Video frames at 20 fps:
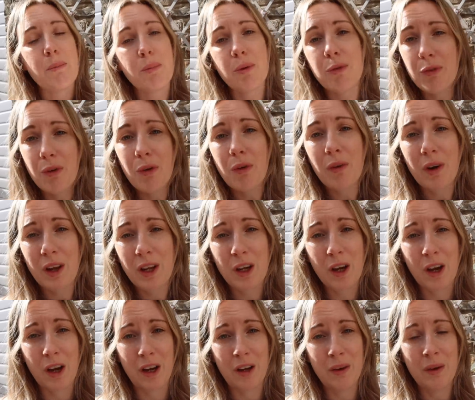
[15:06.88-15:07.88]
Before I
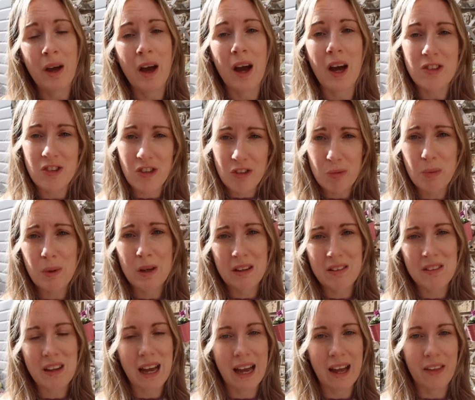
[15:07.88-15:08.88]
go, I just
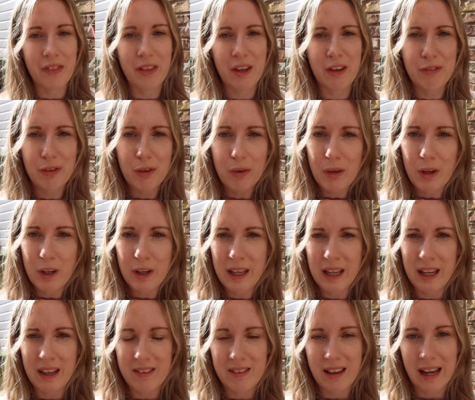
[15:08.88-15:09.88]
wanted to add that if you're
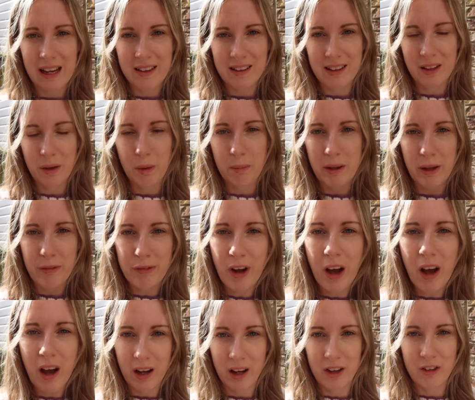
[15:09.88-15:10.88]
looking to add a little bit of
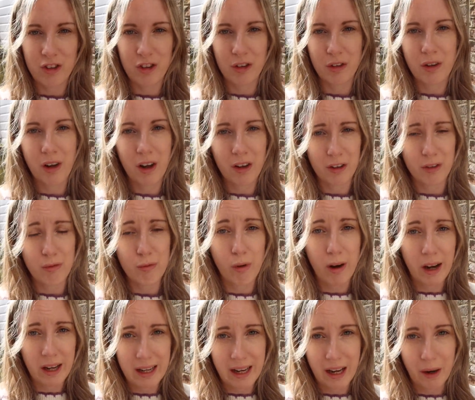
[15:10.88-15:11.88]
colour to your garden
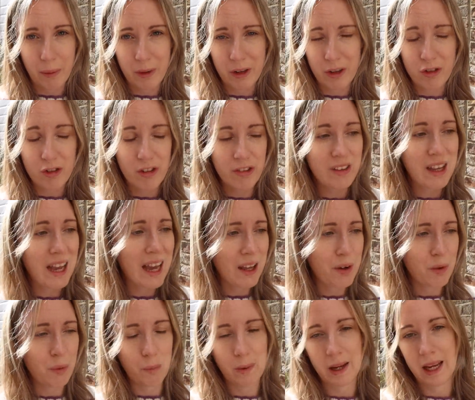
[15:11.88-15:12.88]
right now and you just
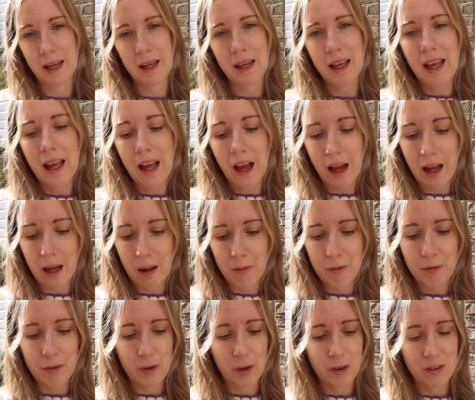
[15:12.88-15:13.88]
cannot wait
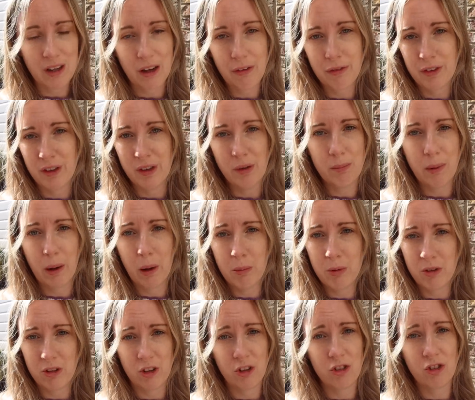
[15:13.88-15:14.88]
for your daffodil
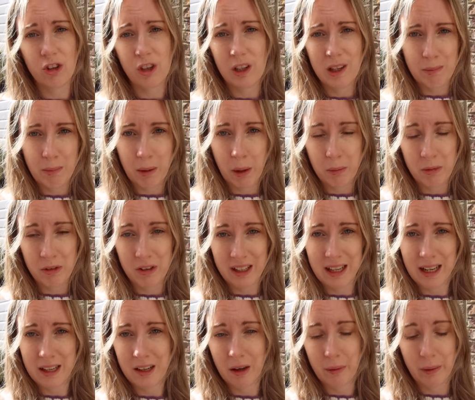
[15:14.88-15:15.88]
bulbs and your tulip bulbs to
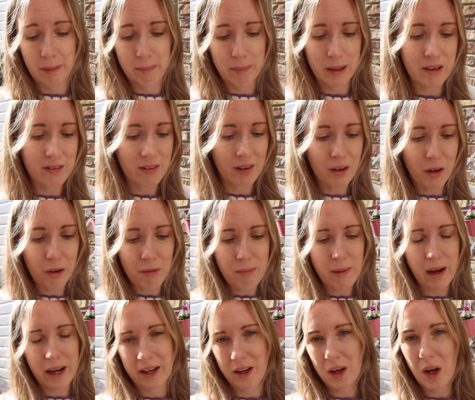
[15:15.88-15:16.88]
get going, because a lot of
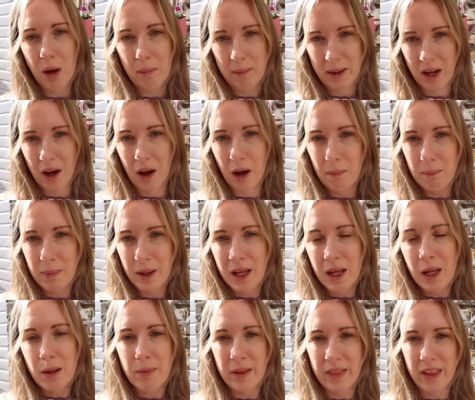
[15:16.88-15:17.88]
mine are coming up
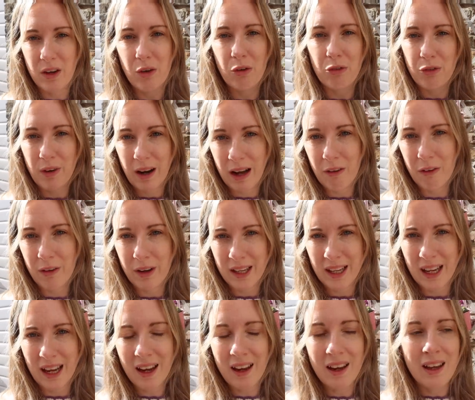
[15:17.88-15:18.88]
but they're not
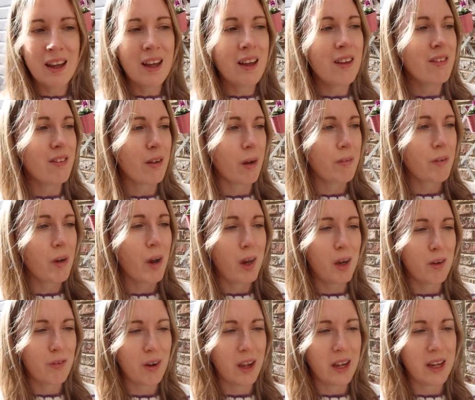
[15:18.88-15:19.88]
flowering yet, so I'm
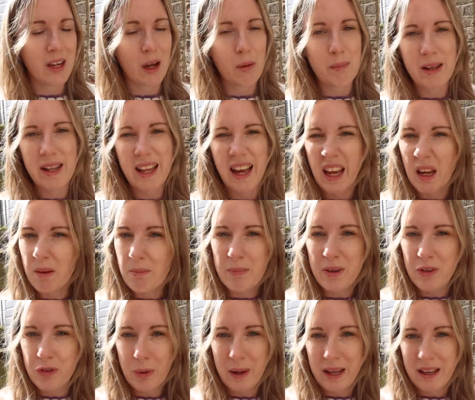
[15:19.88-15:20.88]
kind of like, I'm in that
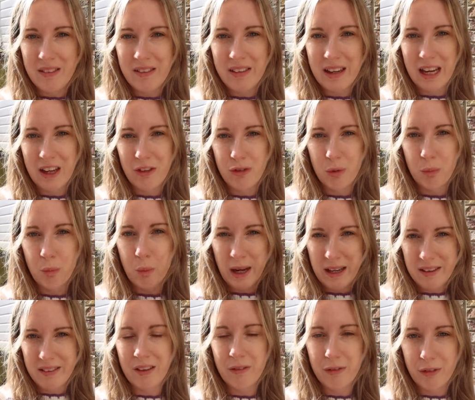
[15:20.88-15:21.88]
in-between stage where I'm
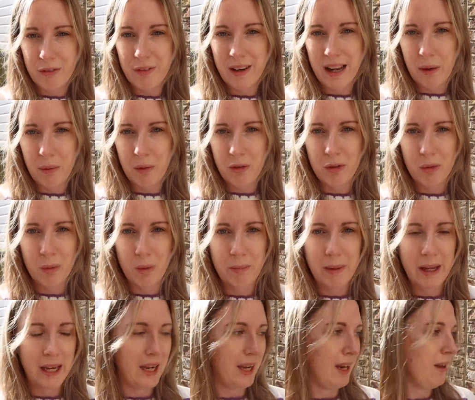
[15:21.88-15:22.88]
waiting for flowers to
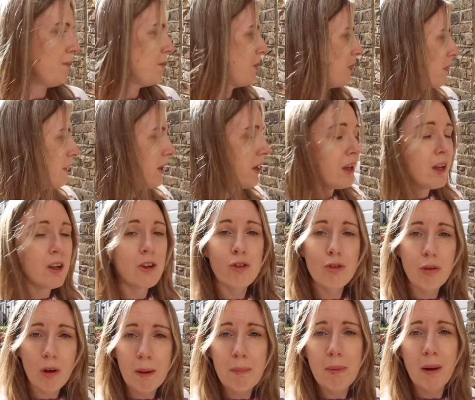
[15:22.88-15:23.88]
appear.
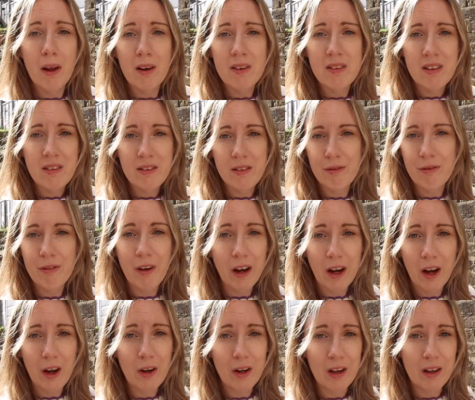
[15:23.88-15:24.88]
Try planting some
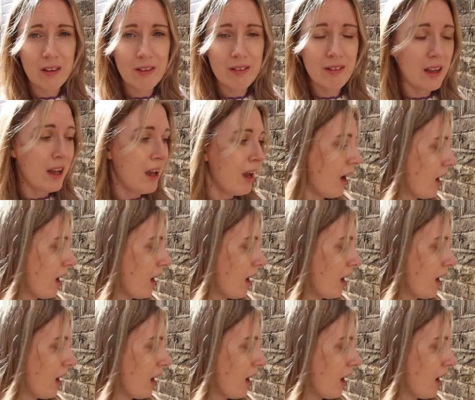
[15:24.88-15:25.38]
violas.